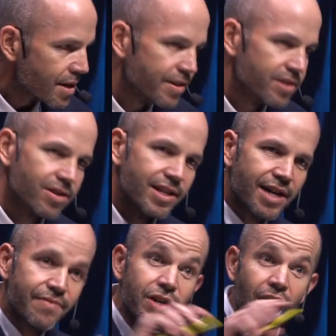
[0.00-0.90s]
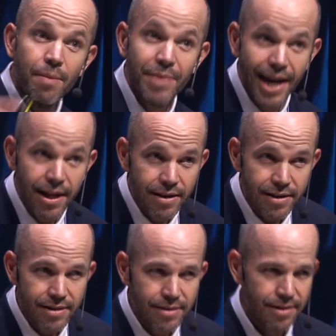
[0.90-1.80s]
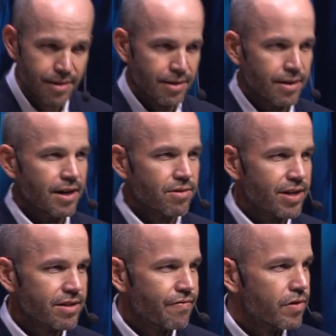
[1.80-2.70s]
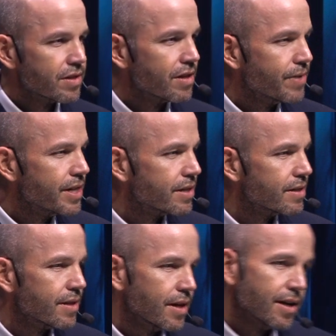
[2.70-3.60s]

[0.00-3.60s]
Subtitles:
there's a lot of commonalities across the 14 regions